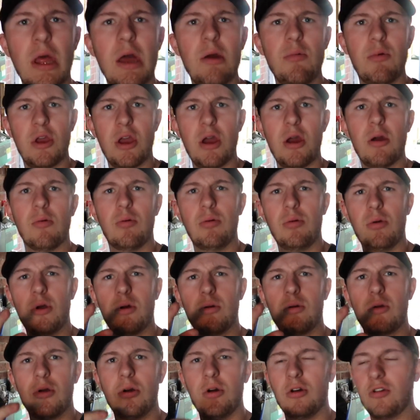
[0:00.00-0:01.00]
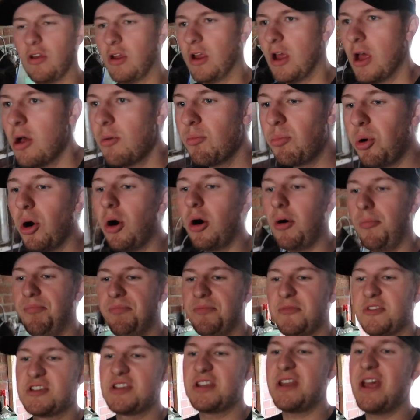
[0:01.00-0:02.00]
There we go, we're all good. But
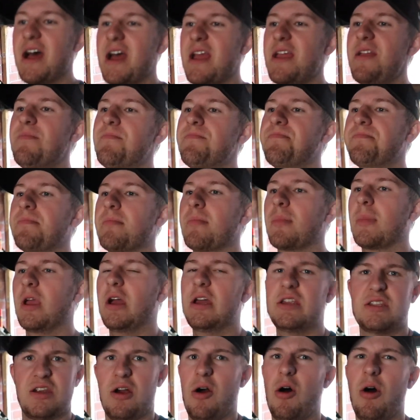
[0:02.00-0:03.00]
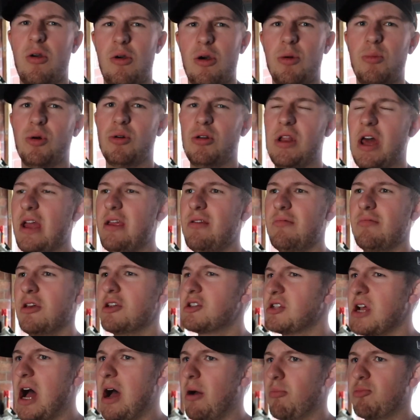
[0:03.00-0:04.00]
today is a horrible day,
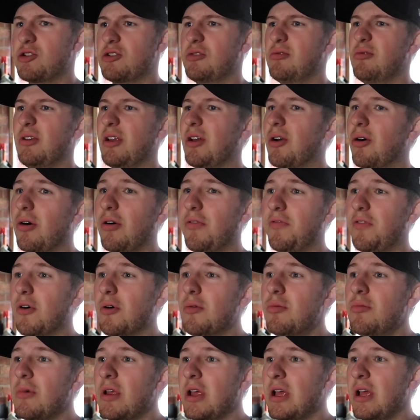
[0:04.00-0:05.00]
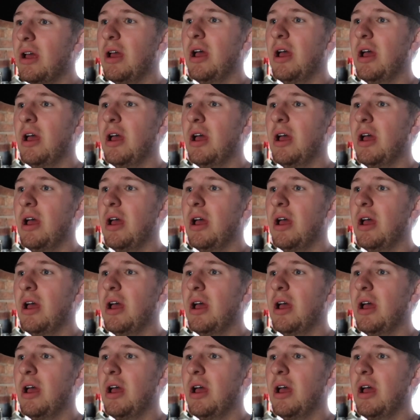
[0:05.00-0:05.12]
it's absolutely awful.